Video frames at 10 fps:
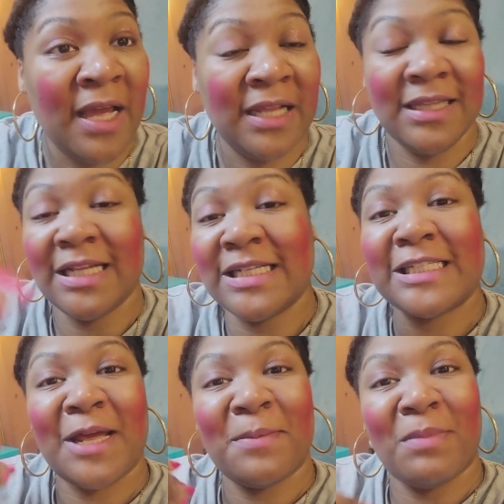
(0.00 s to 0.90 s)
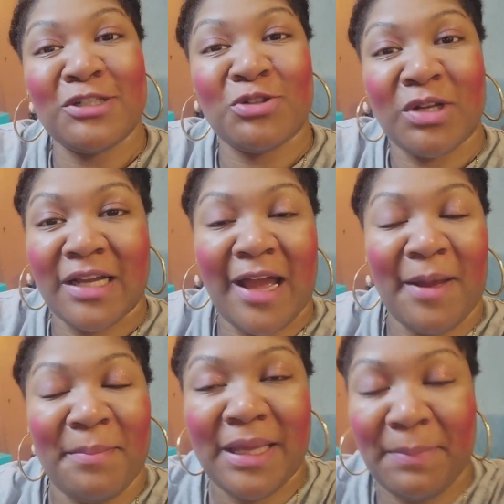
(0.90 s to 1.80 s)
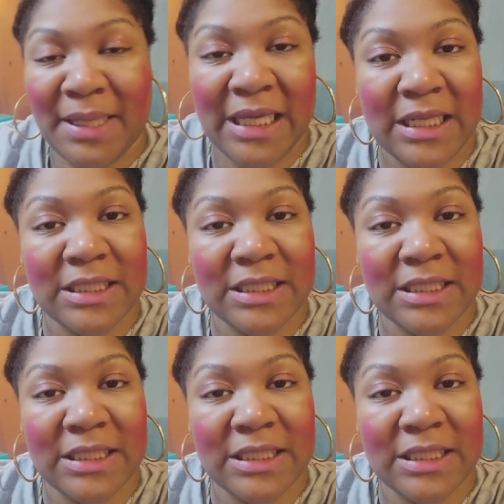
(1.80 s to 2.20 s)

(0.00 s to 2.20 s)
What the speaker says: Listen, my daughter got me beat